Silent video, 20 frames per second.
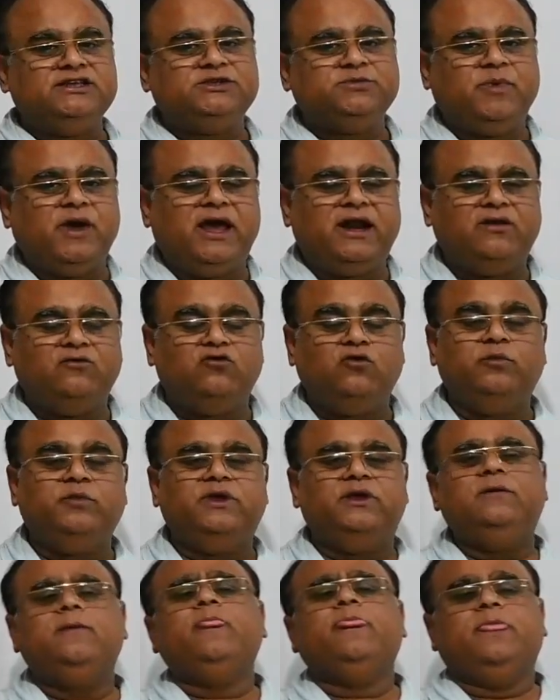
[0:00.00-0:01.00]
inspiring for me.
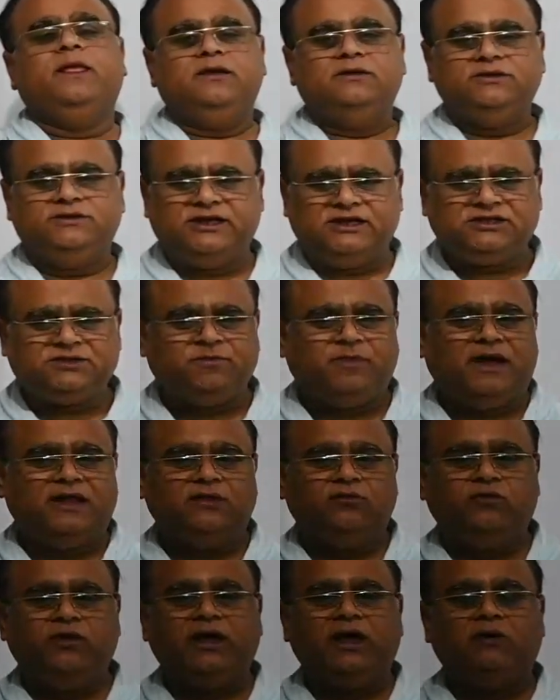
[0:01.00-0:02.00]
Just by
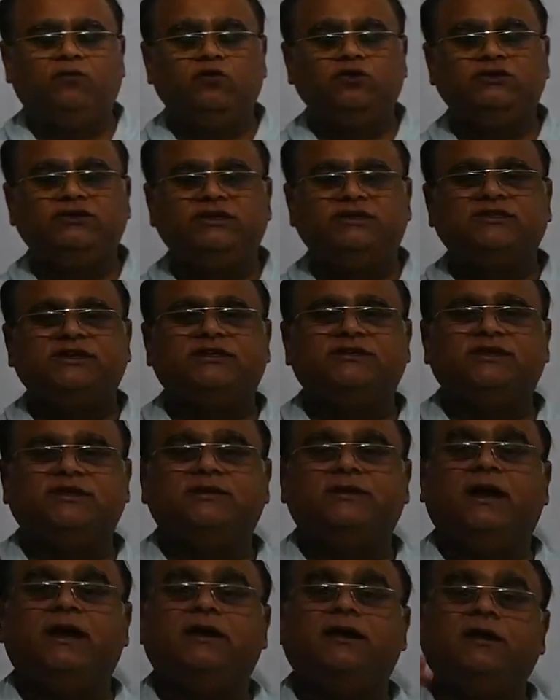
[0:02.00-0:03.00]
the way, I was
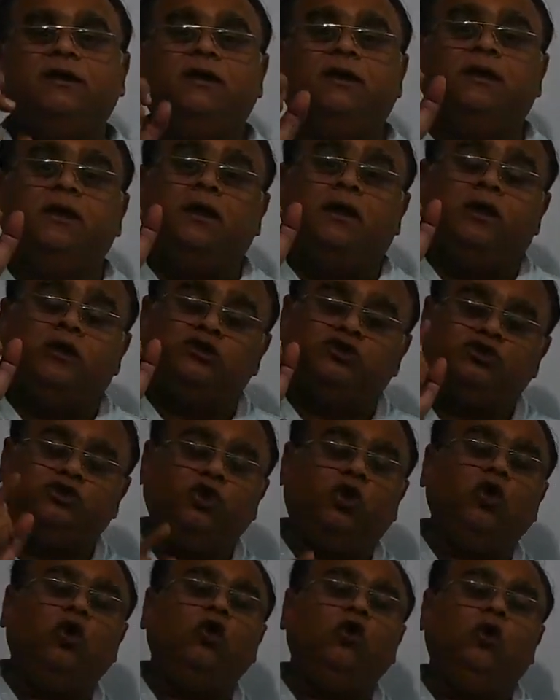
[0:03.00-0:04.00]
discussing that.
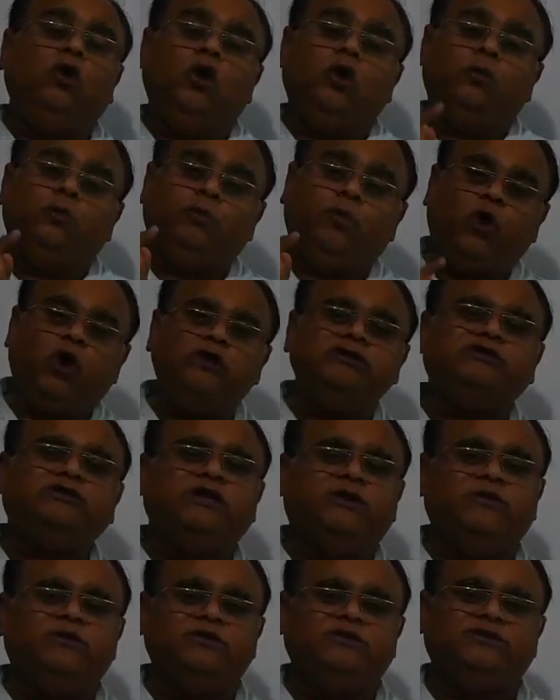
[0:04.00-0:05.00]
So Paul
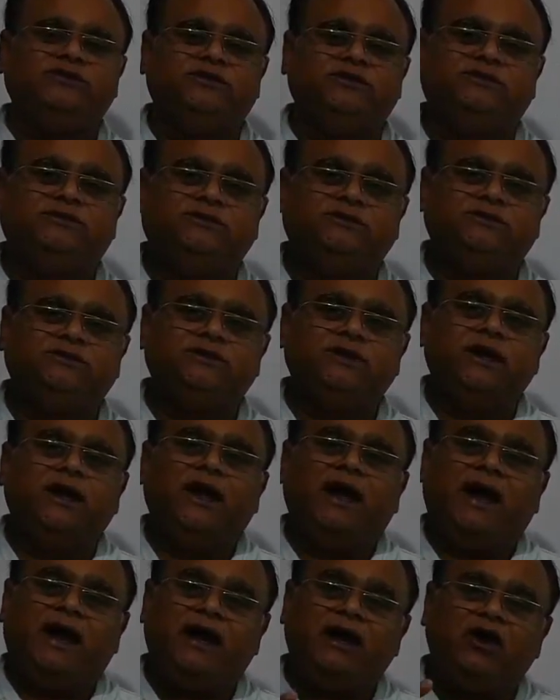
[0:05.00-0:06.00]

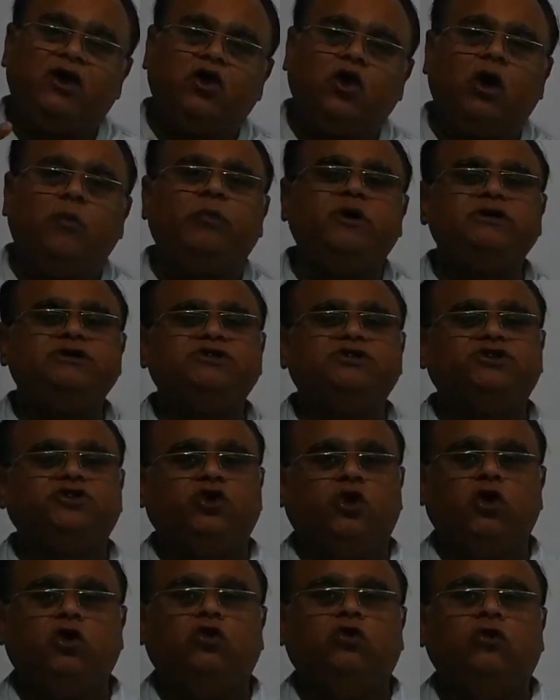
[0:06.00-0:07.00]
Samuelson and Robert
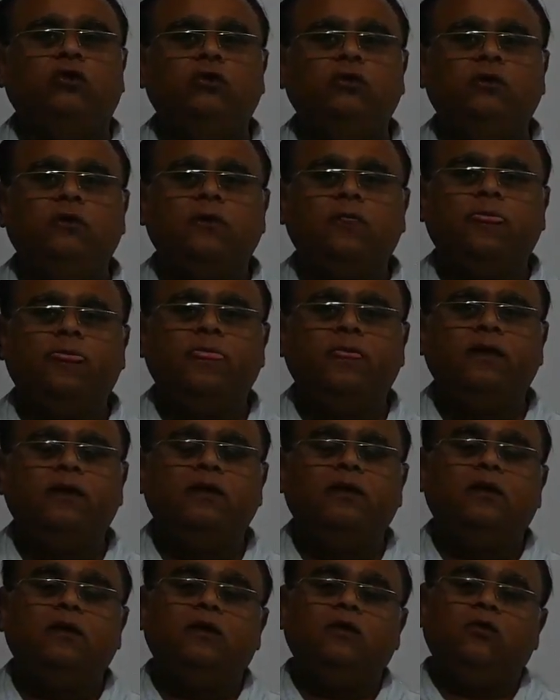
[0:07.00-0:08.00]
Solow,
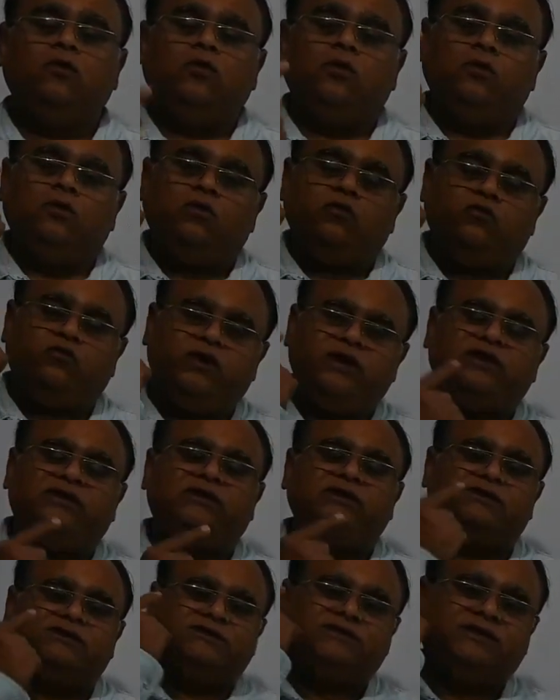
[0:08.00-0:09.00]
with
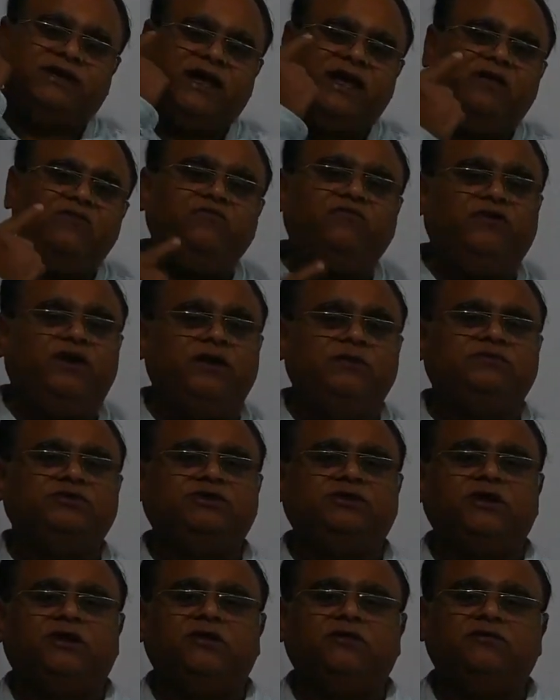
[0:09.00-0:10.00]
the same Phillips
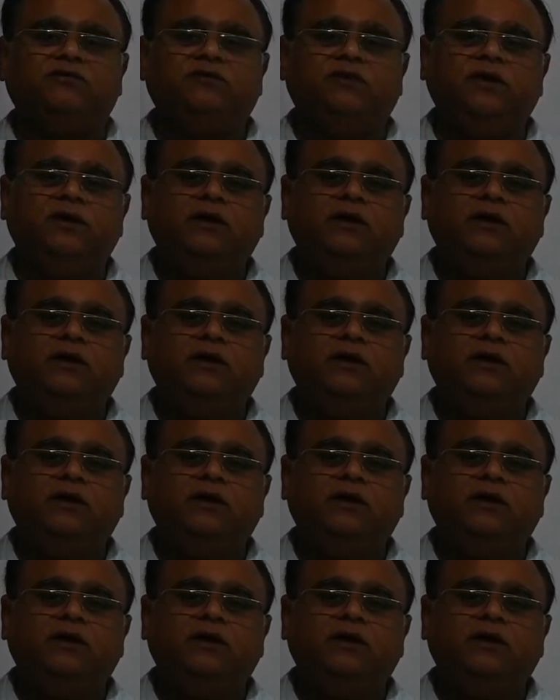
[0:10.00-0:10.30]
curve,